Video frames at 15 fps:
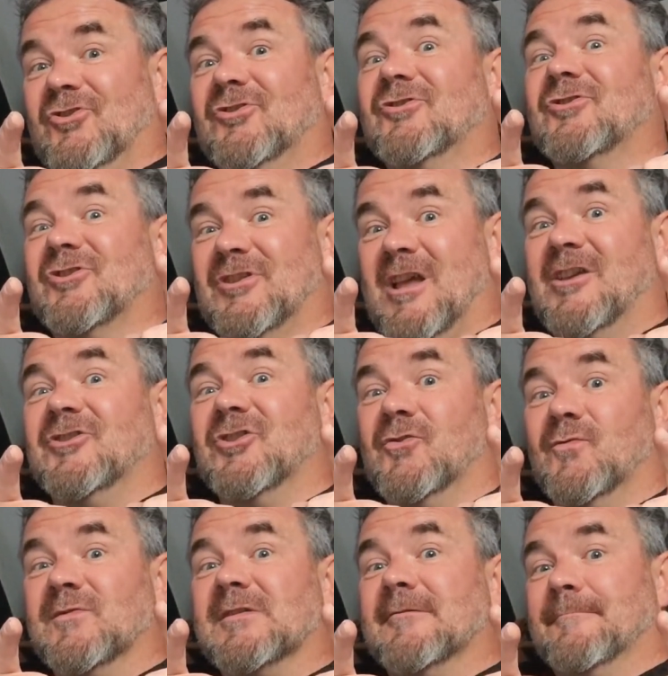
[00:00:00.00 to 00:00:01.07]
stay tuned,
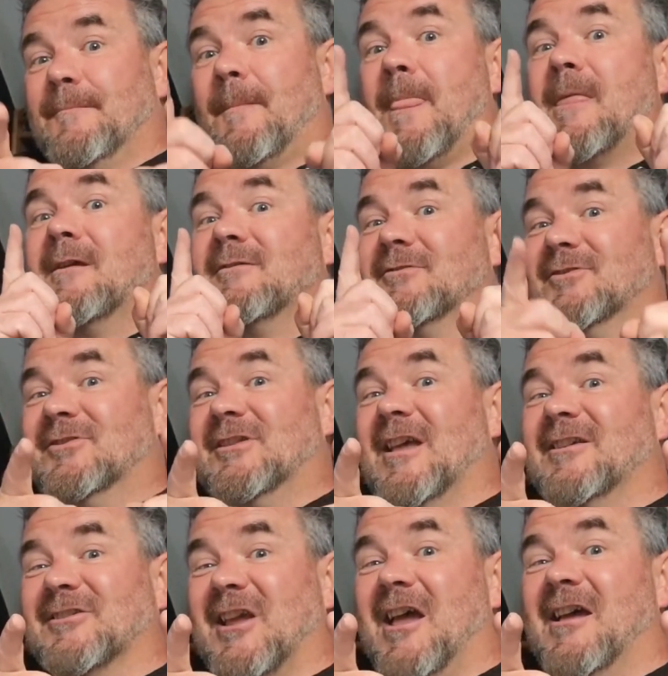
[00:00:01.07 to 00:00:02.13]
stay
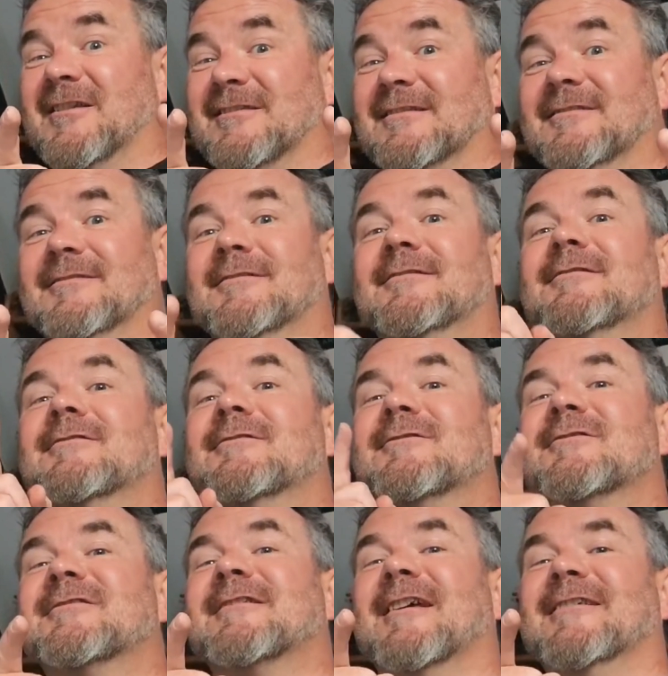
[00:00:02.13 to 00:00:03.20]
scared,
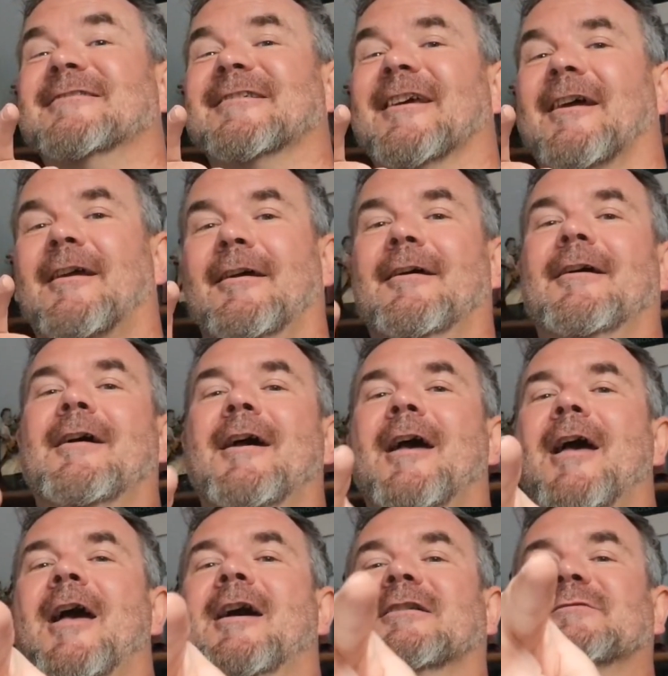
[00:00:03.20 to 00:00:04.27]
stay sick.
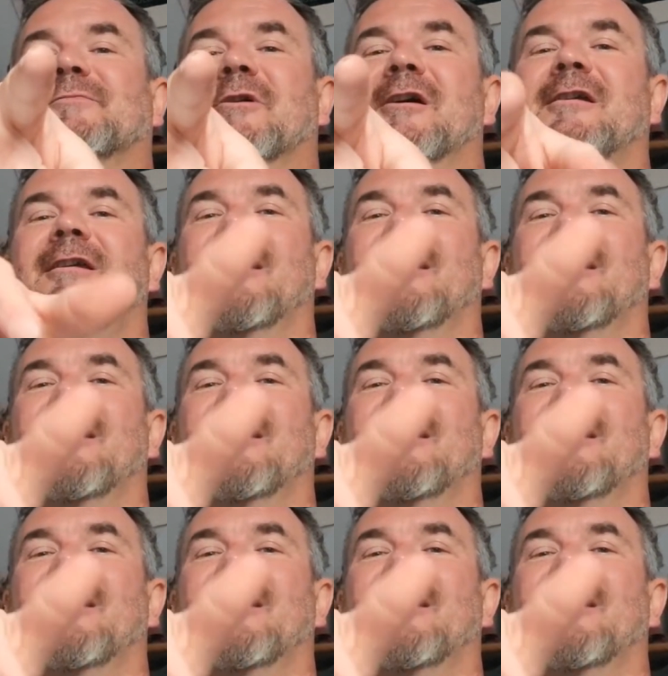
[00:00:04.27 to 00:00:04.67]
SP